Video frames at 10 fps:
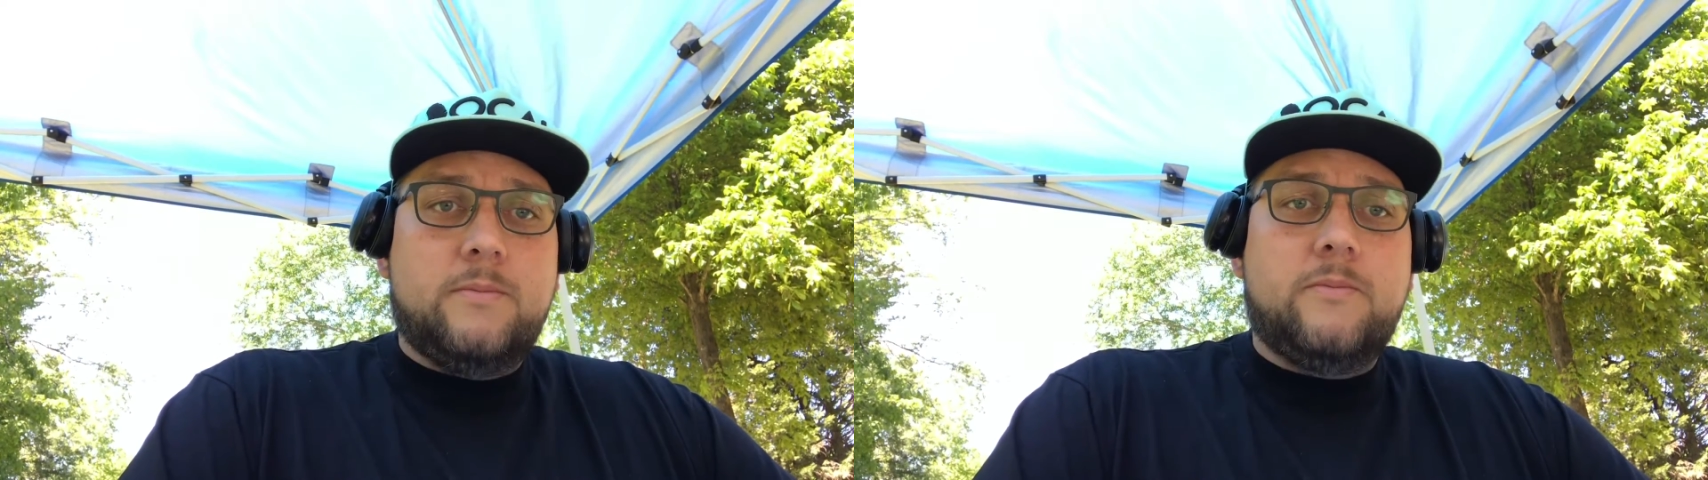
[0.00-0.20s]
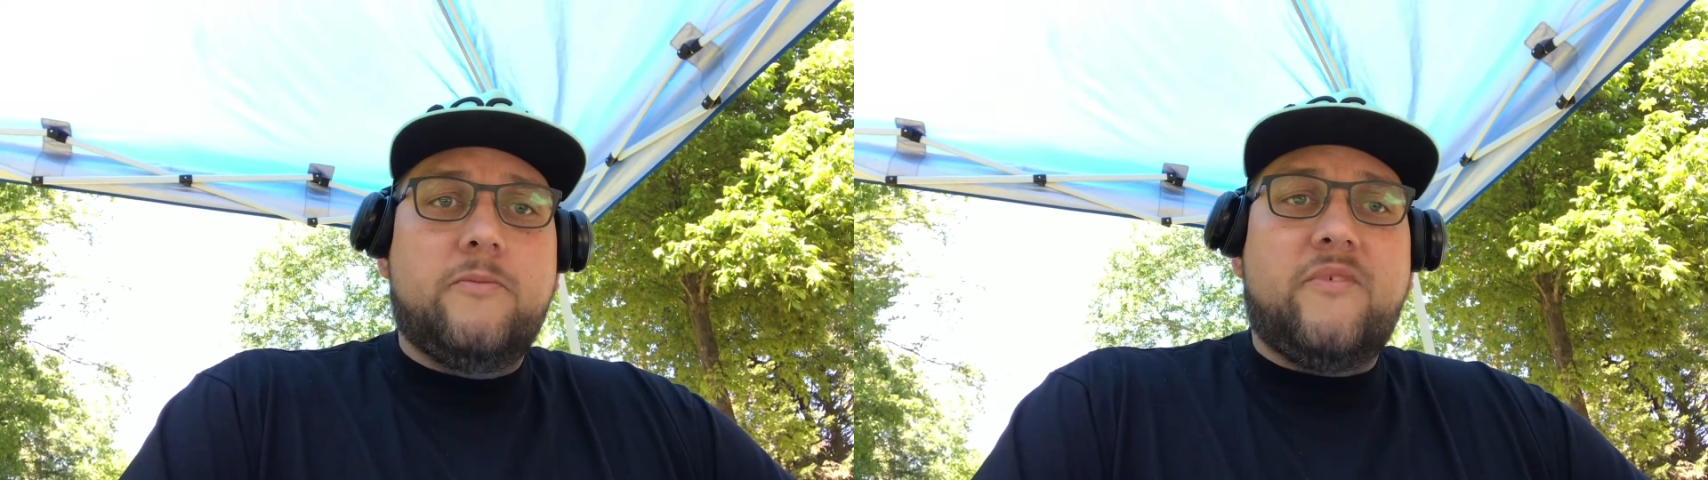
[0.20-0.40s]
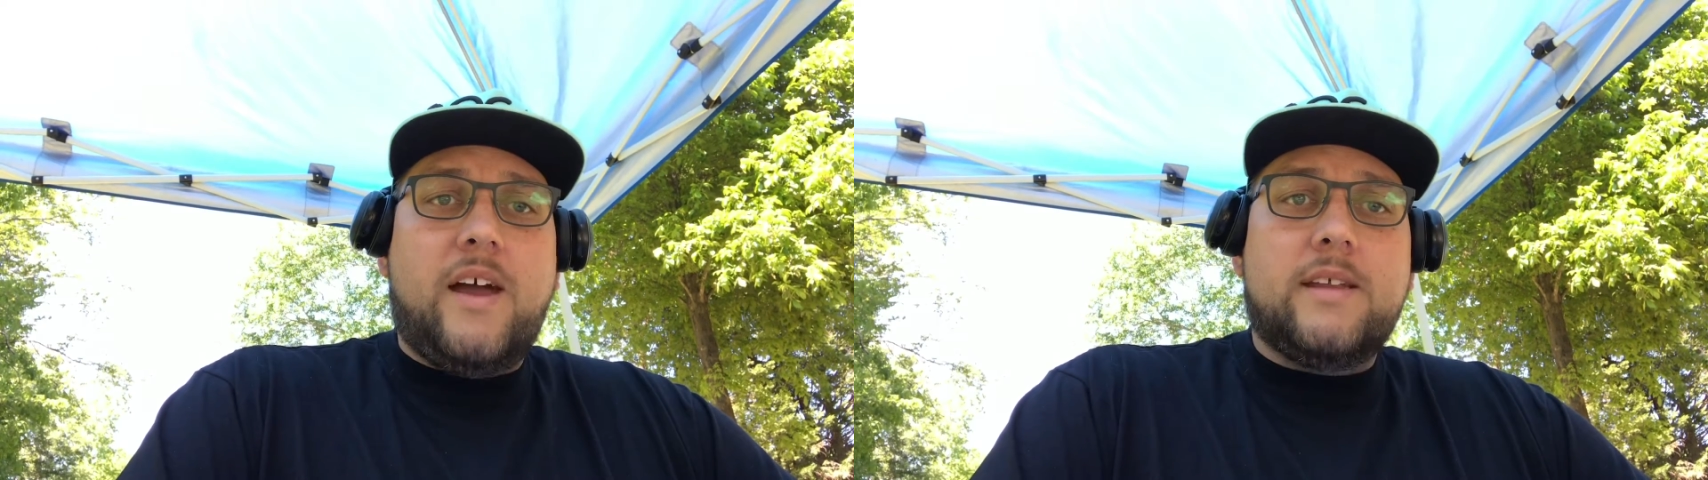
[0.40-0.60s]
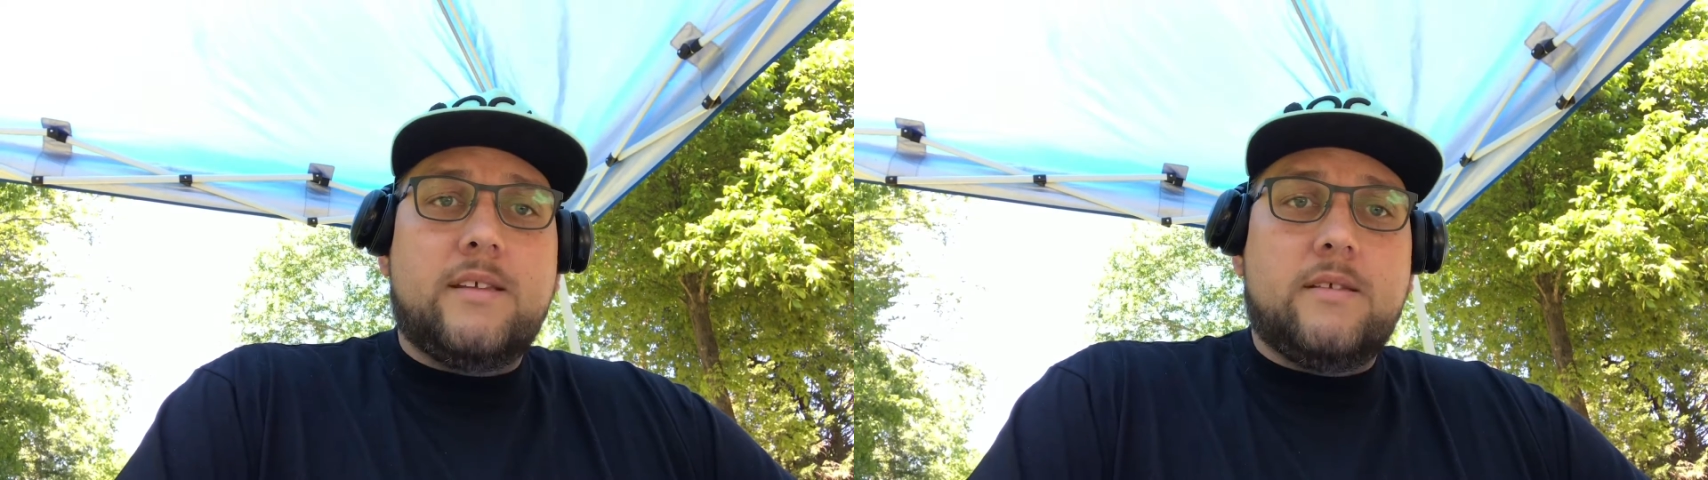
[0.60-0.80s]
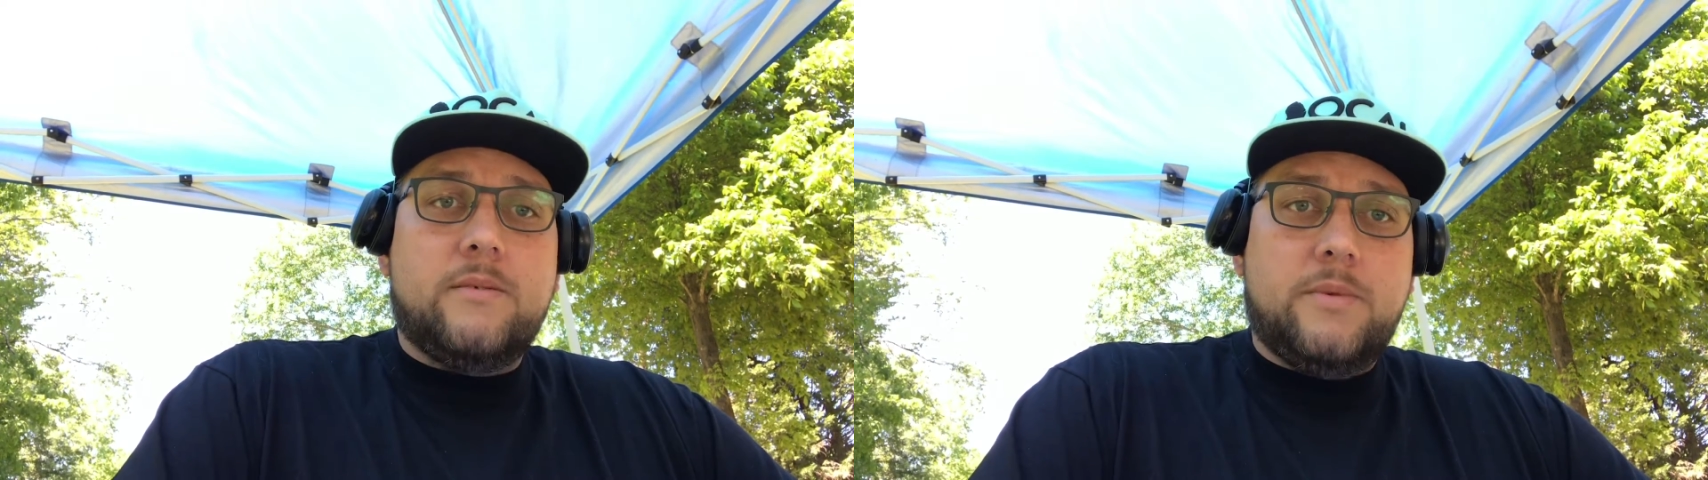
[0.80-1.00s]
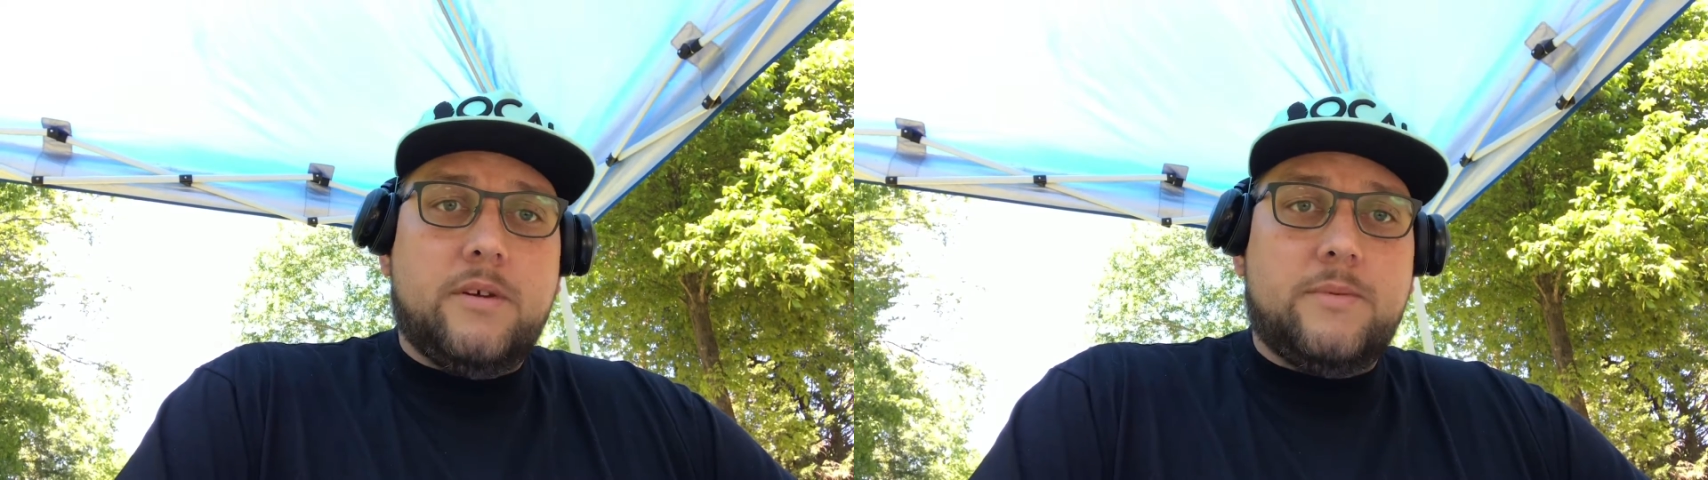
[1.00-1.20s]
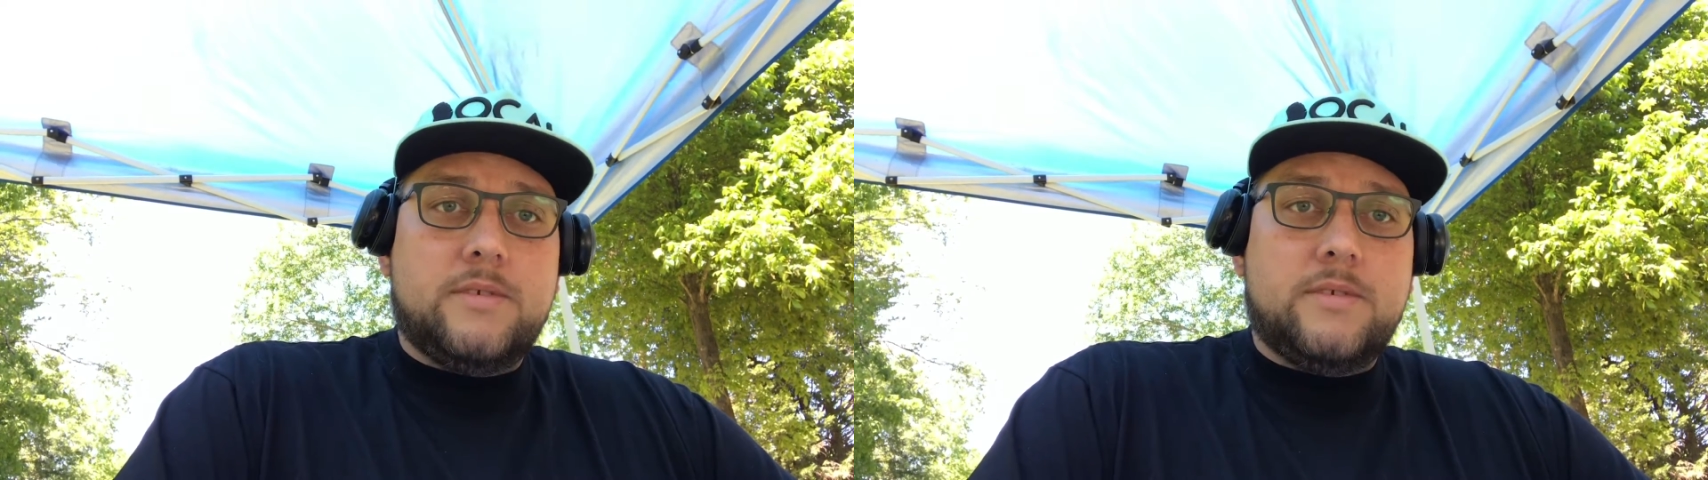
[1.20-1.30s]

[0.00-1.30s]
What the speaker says: finding your purpose